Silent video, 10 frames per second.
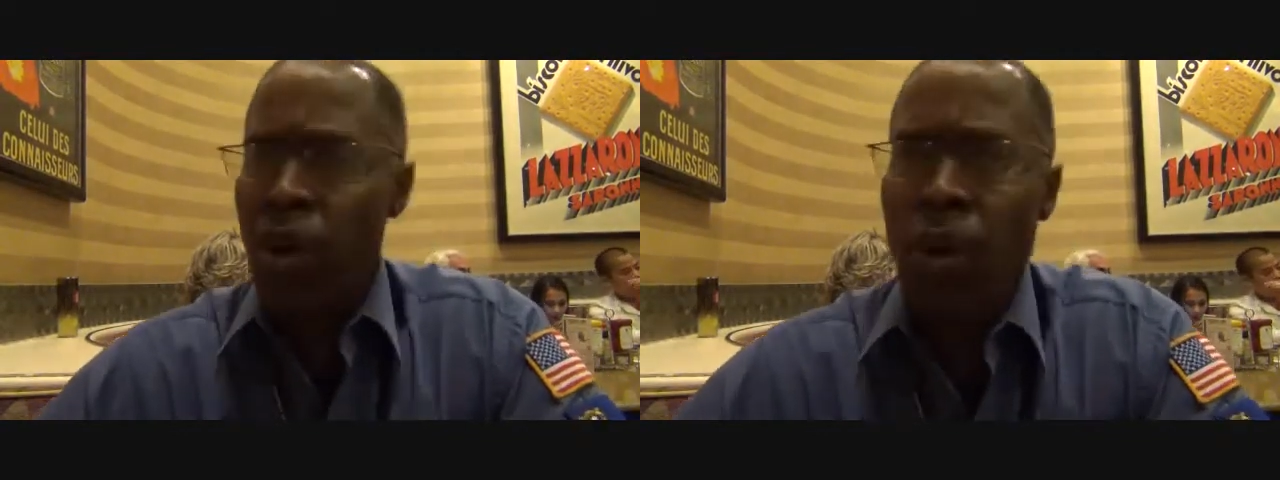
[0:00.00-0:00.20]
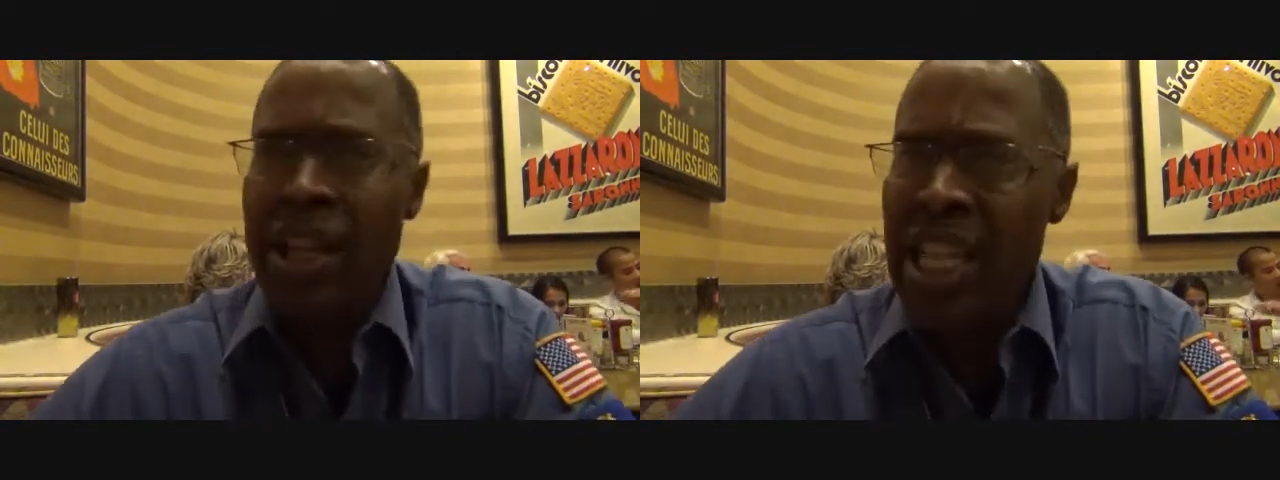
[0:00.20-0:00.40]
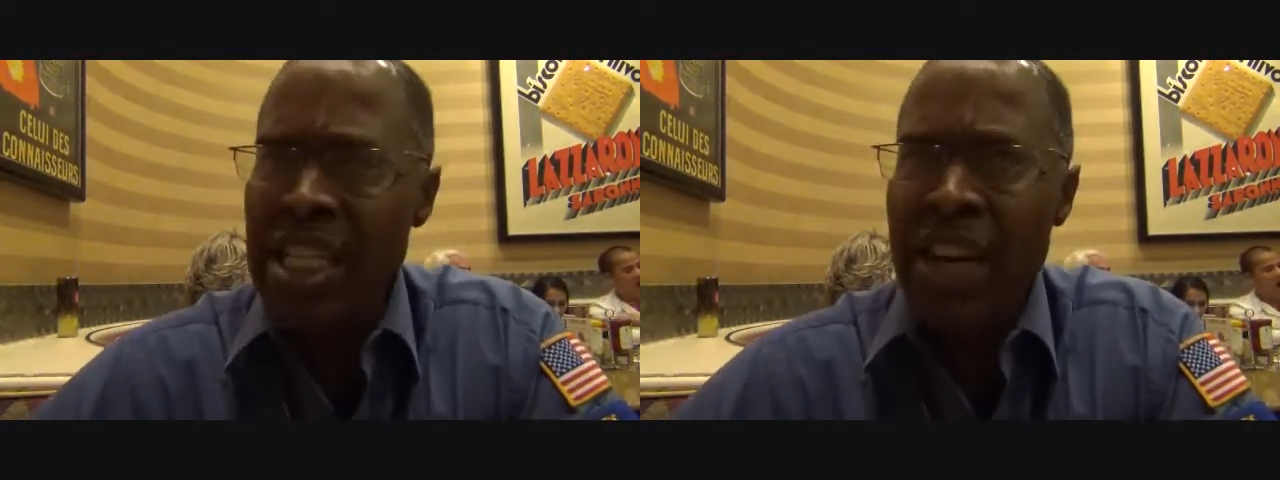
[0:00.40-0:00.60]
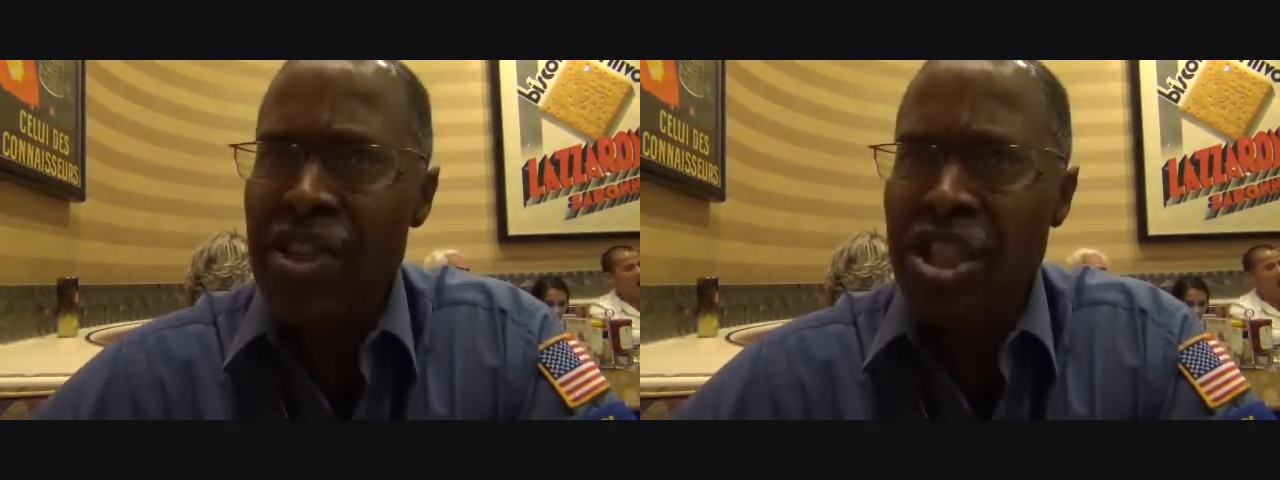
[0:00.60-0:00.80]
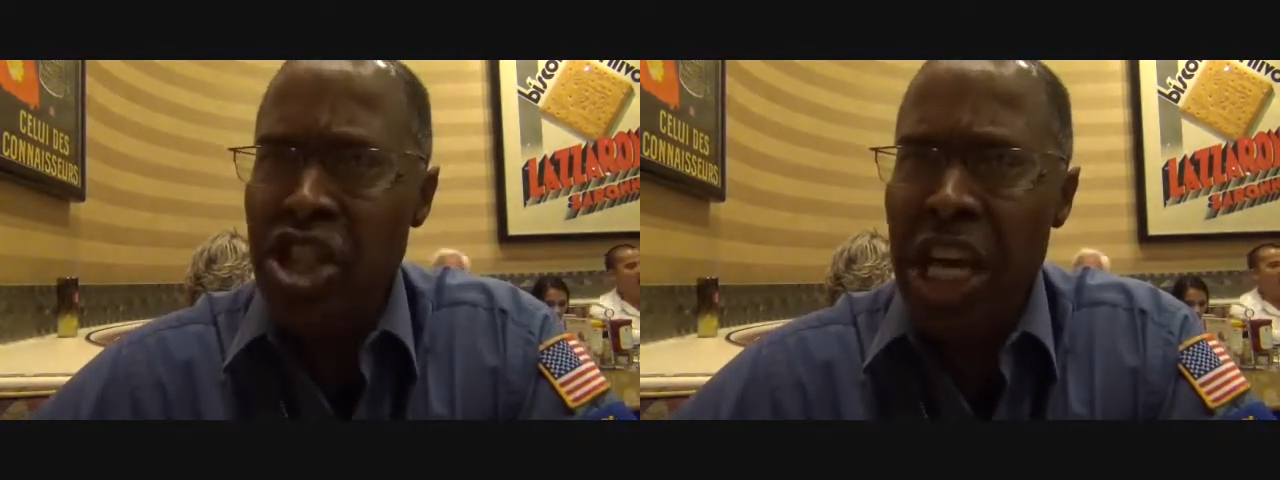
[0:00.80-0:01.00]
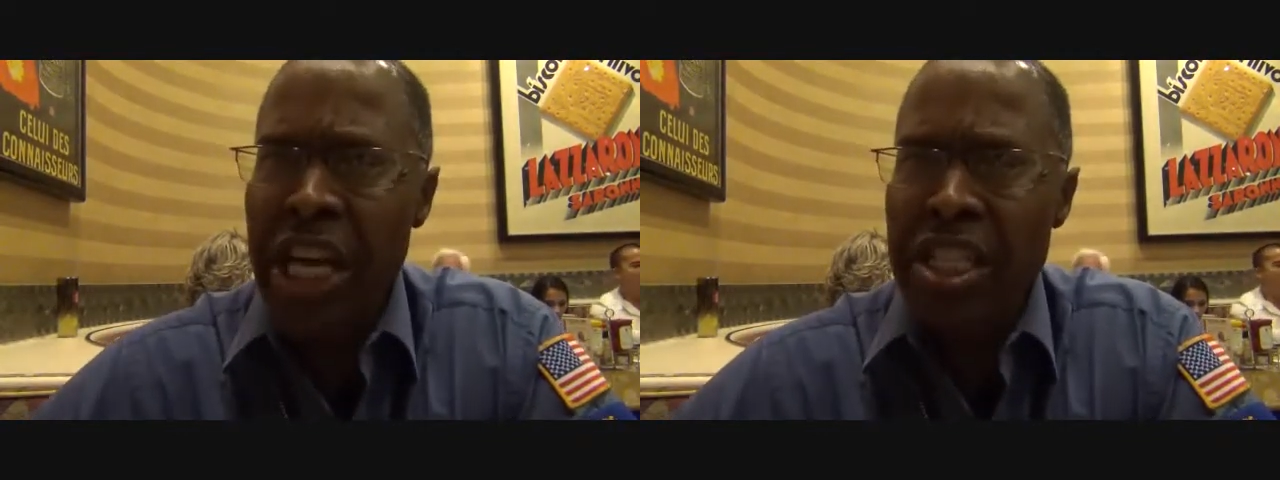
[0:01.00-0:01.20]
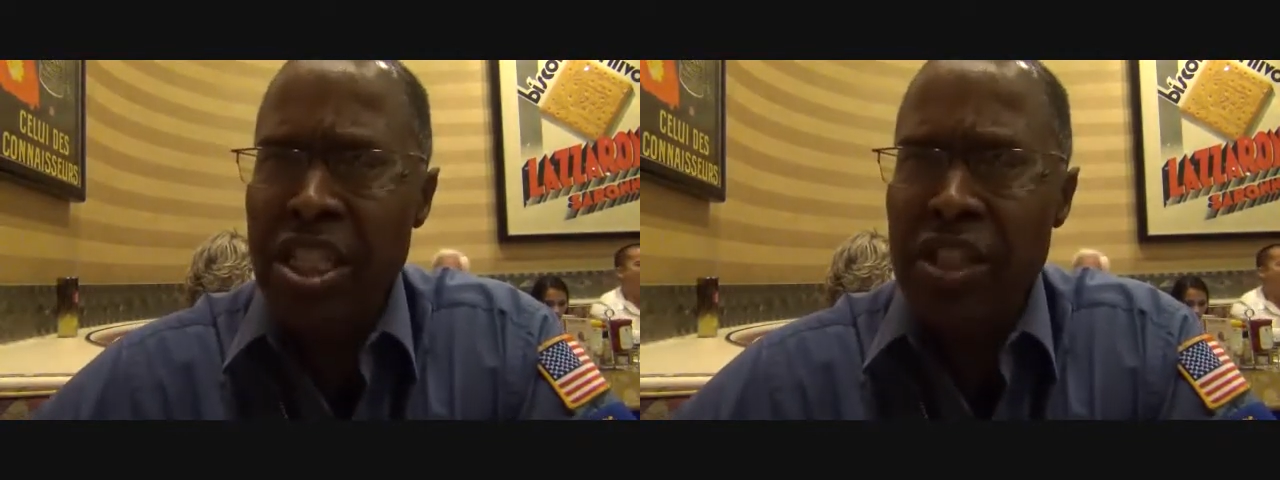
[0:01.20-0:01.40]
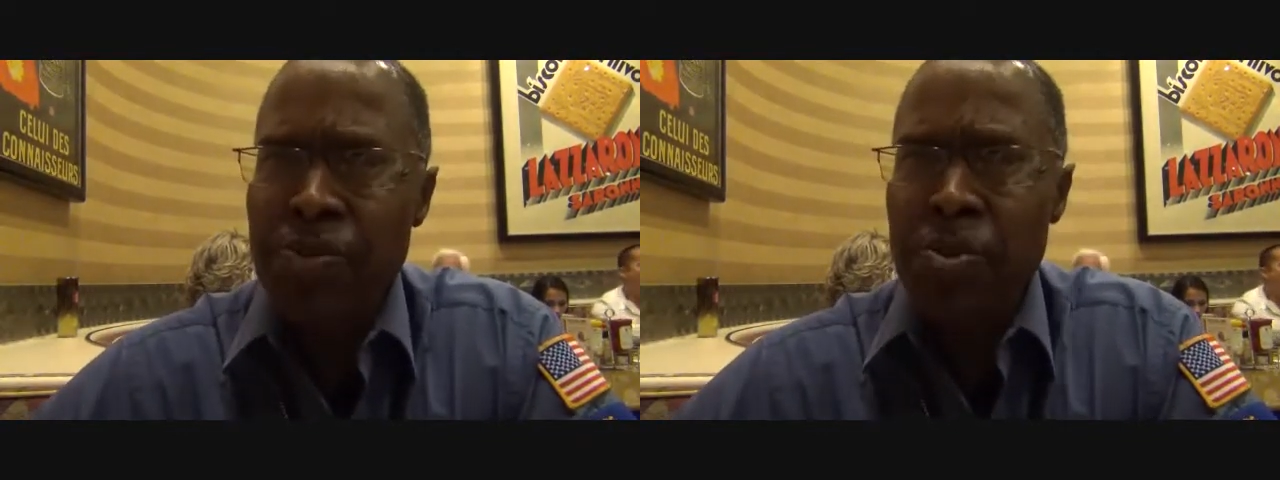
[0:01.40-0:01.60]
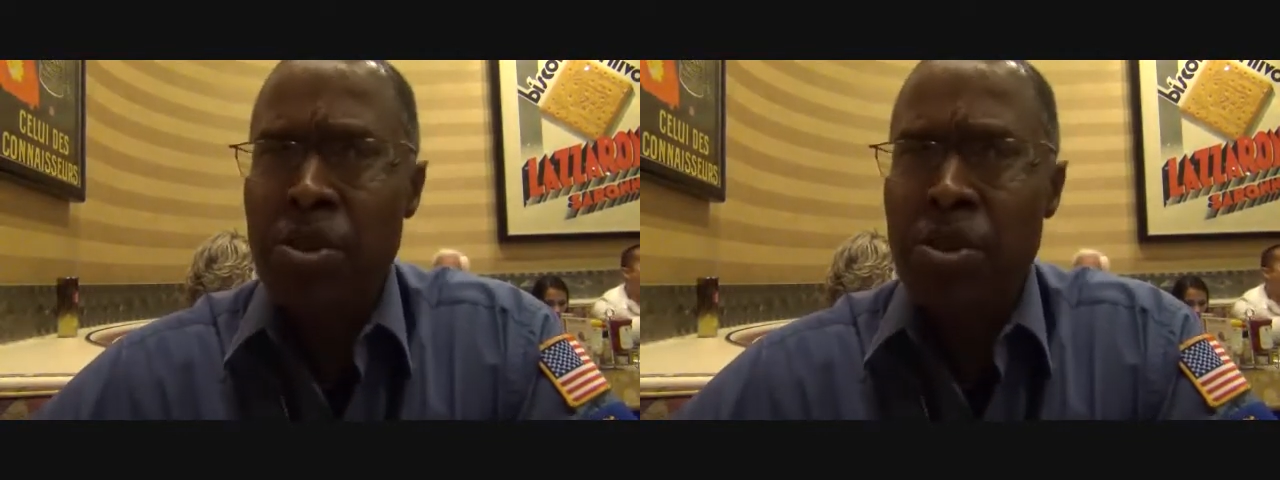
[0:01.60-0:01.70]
well, why not give it a chance?